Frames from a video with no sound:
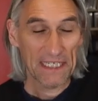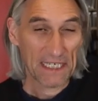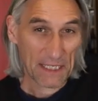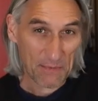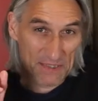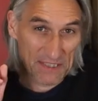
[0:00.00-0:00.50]

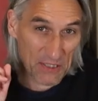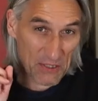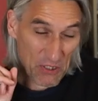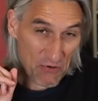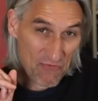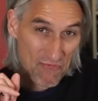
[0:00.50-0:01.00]
That was
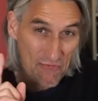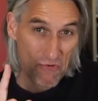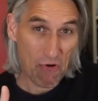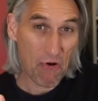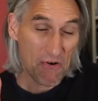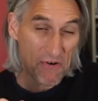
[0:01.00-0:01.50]
the
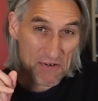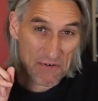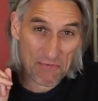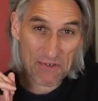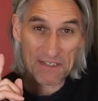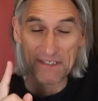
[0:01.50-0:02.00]
wrong
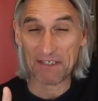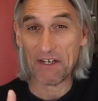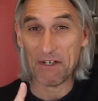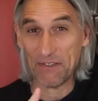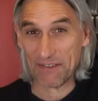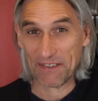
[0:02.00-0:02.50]

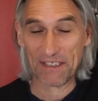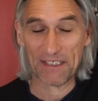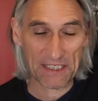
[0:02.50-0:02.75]
result.